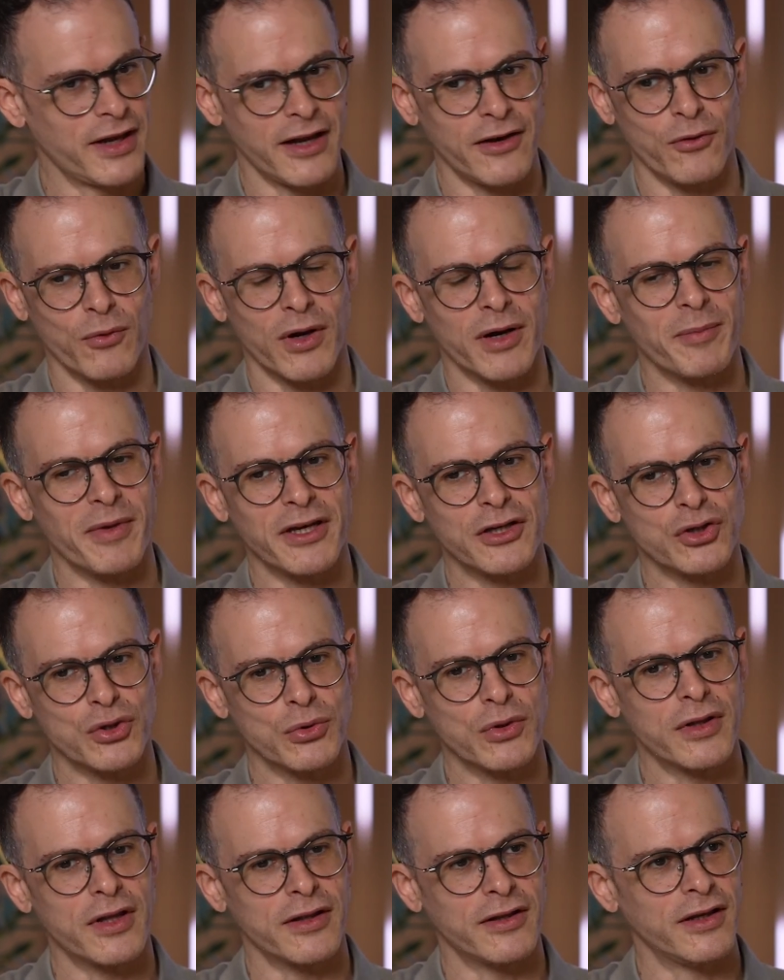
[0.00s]
And you want to make
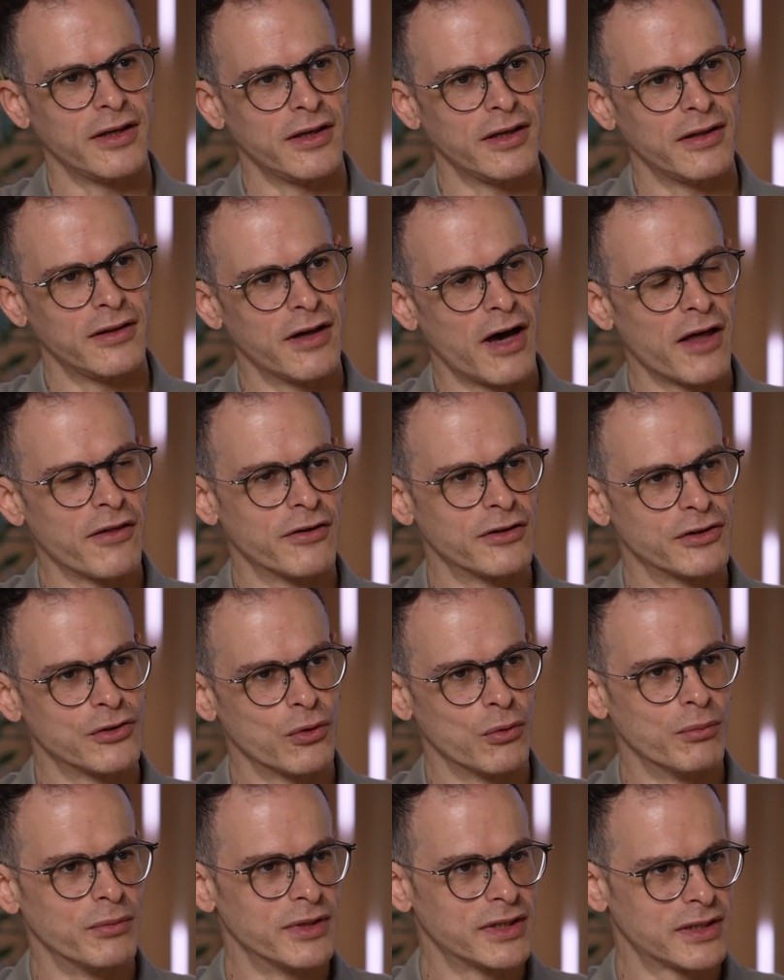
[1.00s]
sure that the others
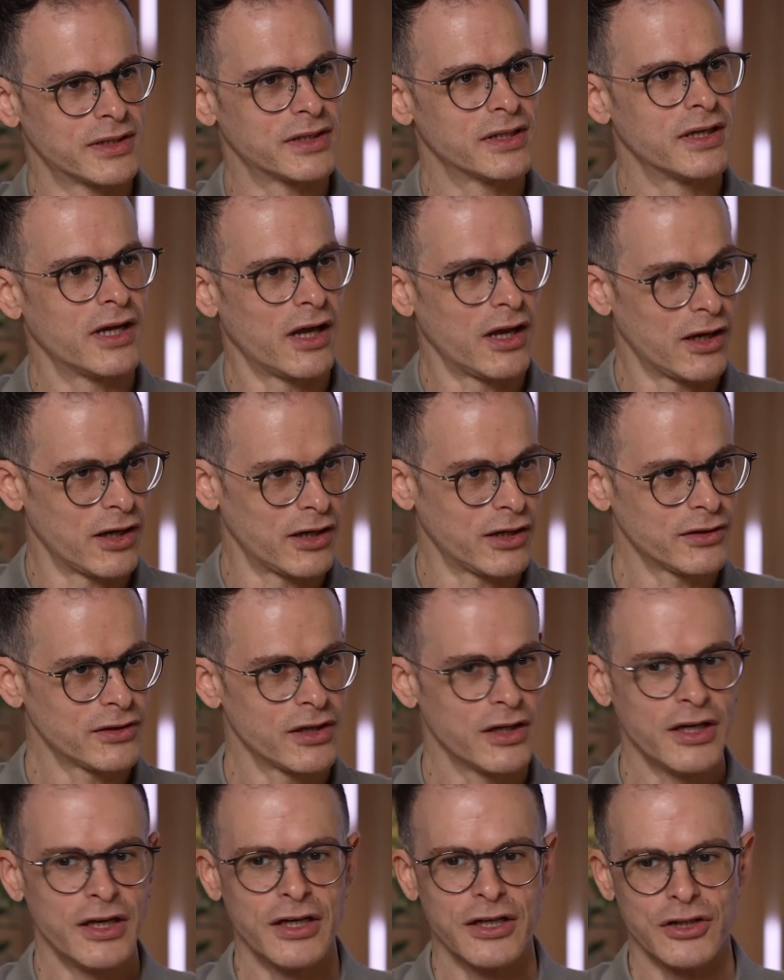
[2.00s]
don't miss a lot.
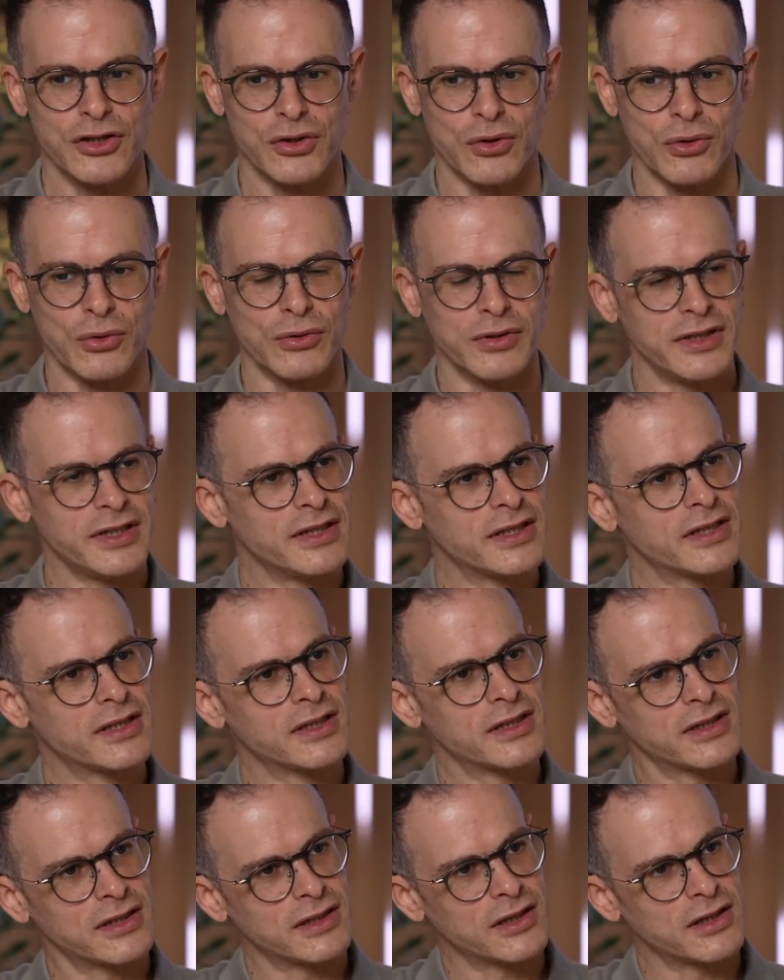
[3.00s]
So these